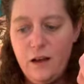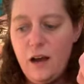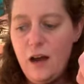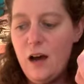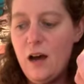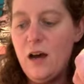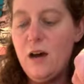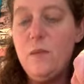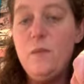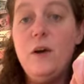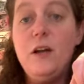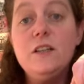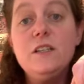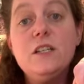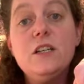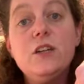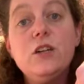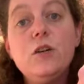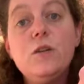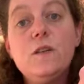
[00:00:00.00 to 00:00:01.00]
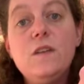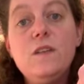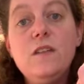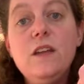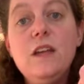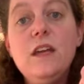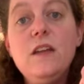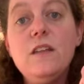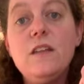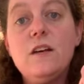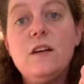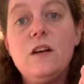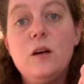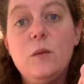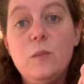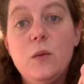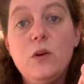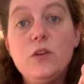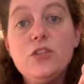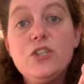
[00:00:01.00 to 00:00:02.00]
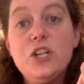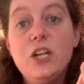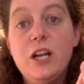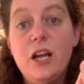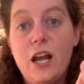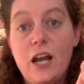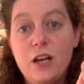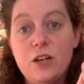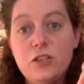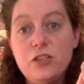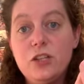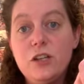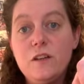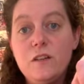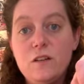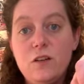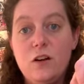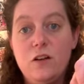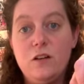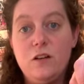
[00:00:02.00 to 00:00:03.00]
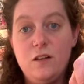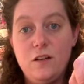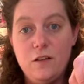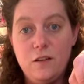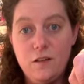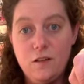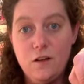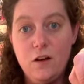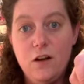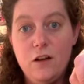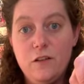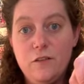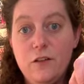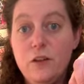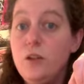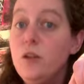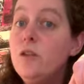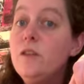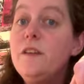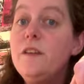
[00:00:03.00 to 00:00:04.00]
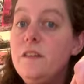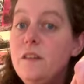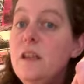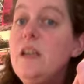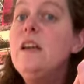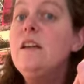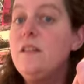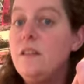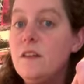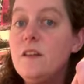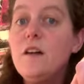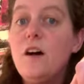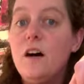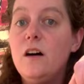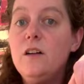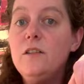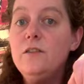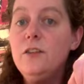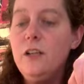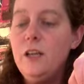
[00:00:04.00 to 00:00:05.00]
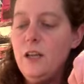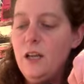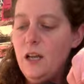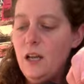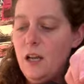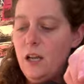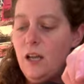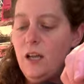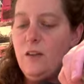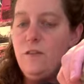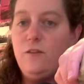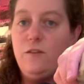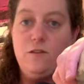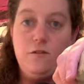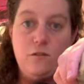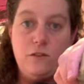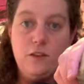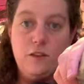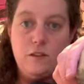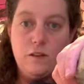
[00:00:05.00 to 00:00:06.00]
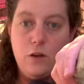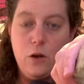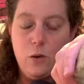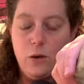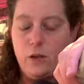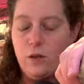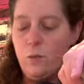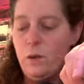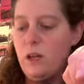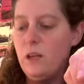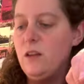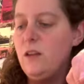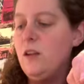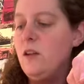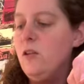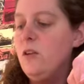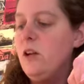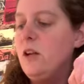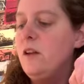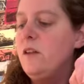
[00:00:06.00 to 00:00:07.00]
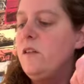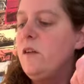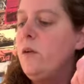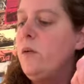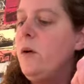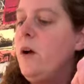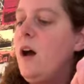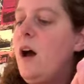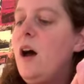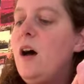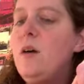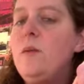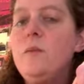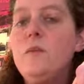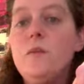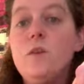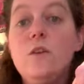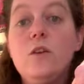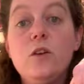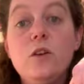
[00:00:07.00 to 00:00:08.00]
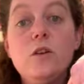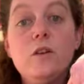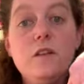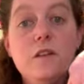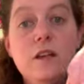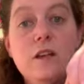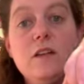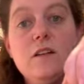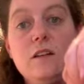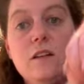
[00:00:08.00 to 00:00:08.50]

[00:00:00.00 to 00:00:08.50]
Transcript: um, until you see the emulsion actually start to dissolve and you'll see it dissolve if it's going the way that you need it to. Um, so you'll see it